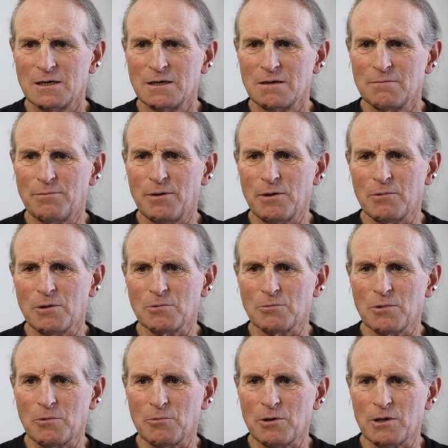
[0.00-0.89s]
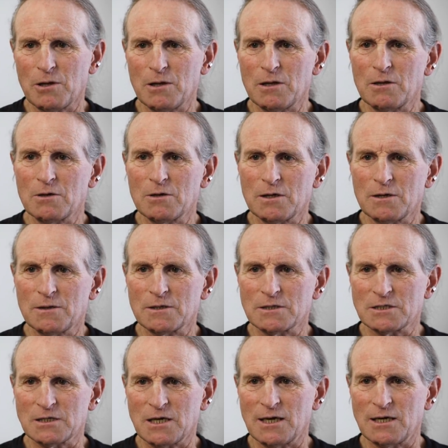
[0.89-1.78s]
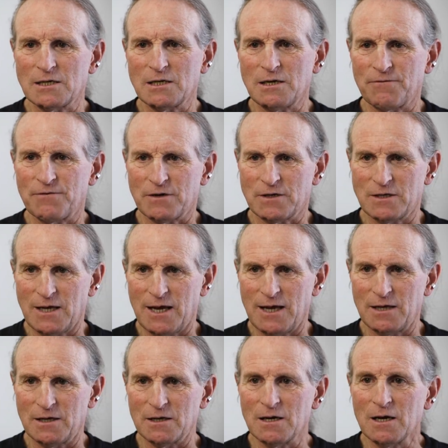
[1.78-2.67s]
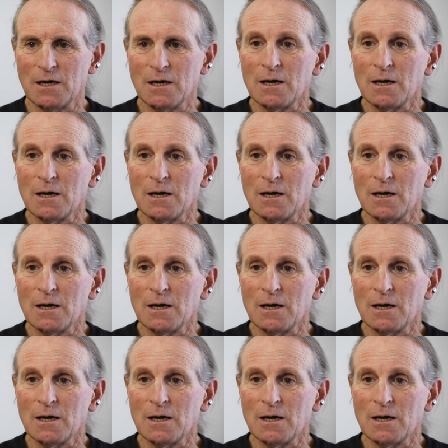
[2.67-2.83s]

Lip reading: But when we really look at the scientific data,